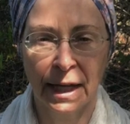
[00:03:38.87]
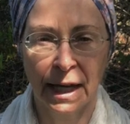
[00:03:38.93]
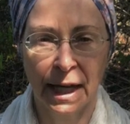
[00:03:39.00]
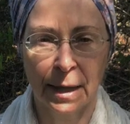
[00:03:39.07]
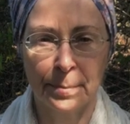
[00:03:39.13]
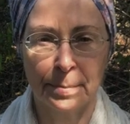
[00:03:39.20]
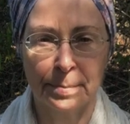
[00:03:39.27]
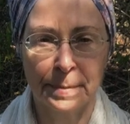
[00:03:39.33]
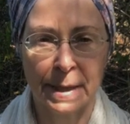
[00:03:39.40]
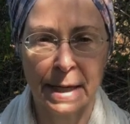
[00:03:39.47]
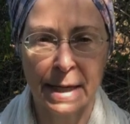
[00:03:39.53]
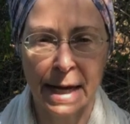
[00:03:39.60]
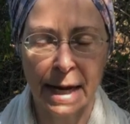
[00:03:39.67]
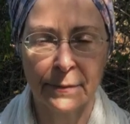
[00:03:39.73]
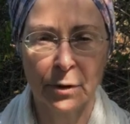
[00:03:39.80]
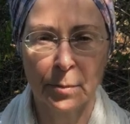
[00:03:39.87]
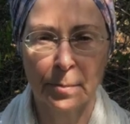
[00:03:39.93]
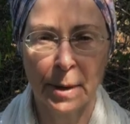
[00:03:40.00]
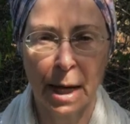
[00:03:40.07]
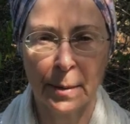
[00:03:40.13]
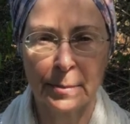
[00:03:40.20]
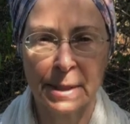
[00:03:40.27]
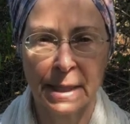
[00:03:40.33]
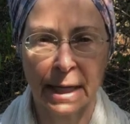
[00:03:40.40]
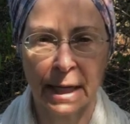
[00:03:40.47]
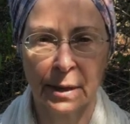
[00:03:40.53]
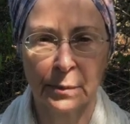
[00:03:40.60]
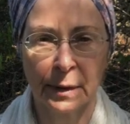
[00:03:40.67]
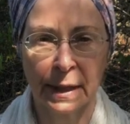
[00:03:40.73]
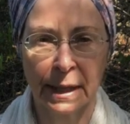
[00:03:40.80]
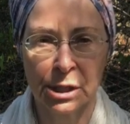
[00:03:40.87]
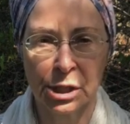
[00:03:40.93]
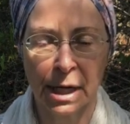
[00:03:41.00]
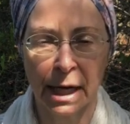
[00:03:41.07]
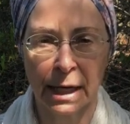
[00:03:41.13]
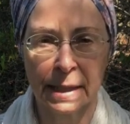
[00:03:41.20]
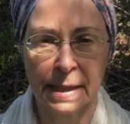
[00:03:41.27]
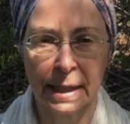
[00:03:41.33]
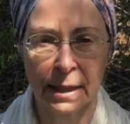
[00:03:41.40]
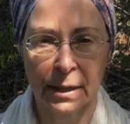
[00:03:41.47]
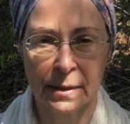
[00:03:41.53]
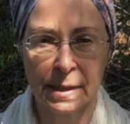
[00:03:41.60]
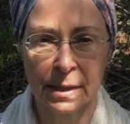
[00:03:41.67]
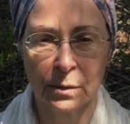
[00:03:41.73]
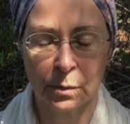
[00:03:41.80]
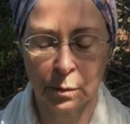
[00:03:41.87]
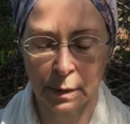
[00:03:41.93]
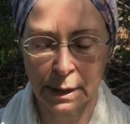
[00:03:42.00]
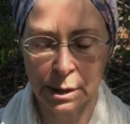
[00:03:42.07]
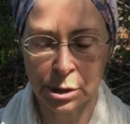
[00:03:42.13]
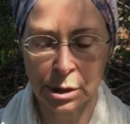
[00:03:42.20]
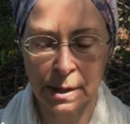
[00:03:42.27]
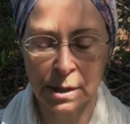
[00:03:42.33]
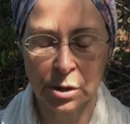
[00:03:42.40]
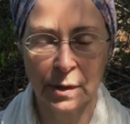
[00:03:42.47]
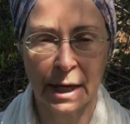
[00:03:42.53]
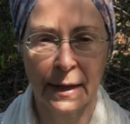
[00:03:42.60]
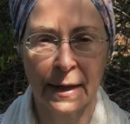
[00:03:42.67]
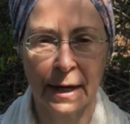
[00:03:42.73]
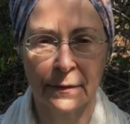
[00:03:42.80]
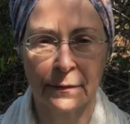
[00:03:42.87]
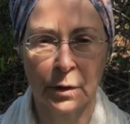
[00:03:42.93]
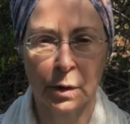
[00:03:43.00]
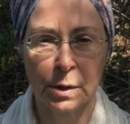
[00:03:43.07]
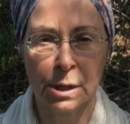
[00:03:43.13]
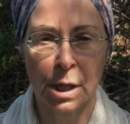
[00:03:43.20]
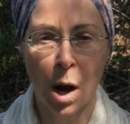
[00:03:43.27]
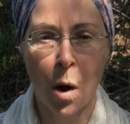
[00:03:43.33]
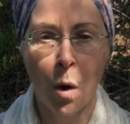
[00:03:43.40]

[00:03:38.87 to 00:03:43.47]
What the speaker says: and the navel pumps in with each exhale. So let's just try that first.